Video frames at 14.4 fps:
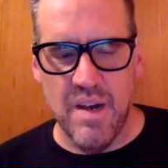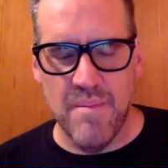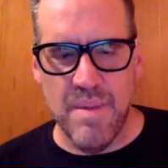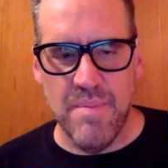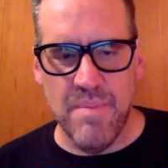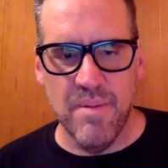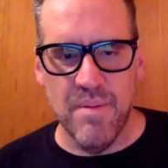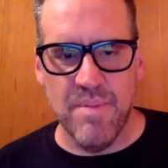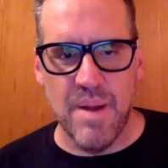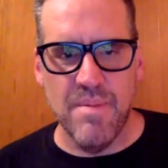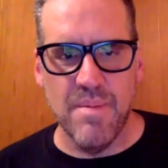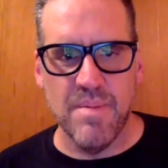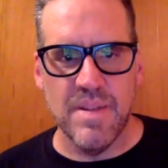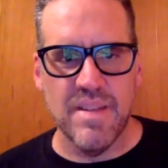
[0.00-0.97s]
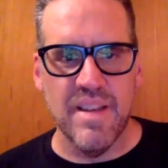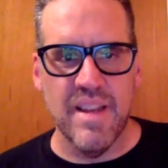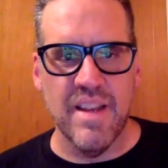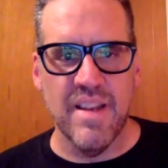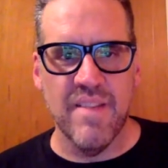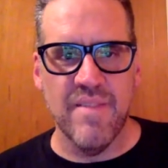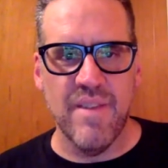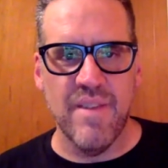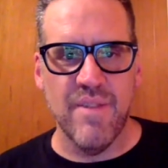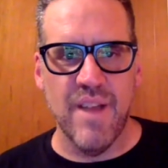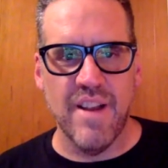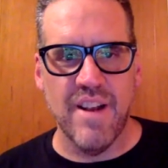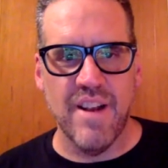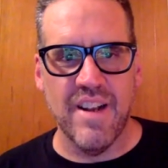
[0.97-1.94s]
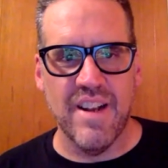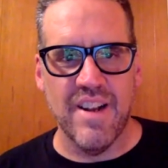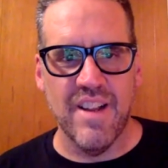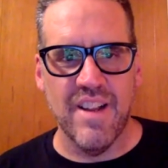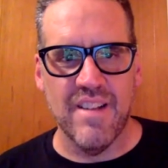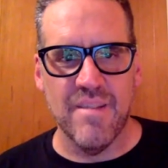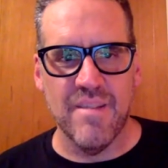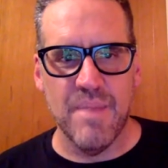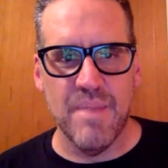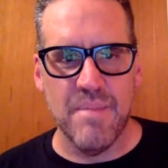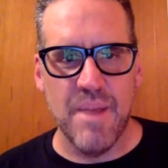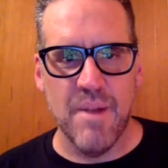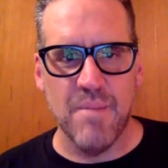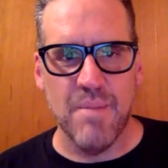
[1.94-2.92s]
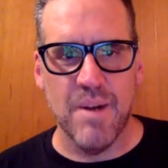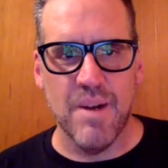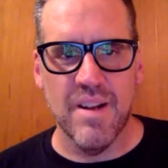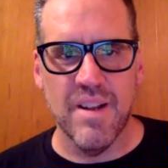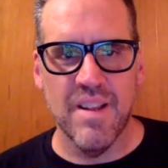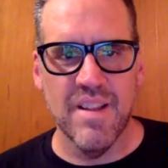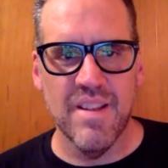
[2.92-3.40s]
People have probably seen, if they fly United Airlines, The Big Metal Bird.